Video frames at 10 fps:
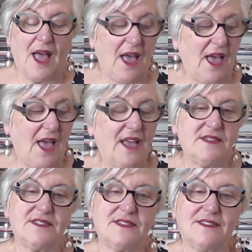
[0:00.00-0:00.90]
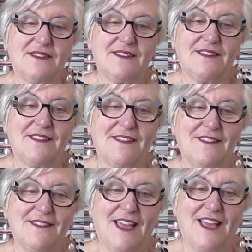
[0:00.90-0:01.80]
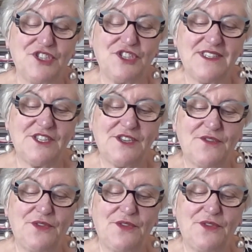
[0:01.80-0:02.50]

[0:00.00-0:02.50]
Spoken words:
And now, just if you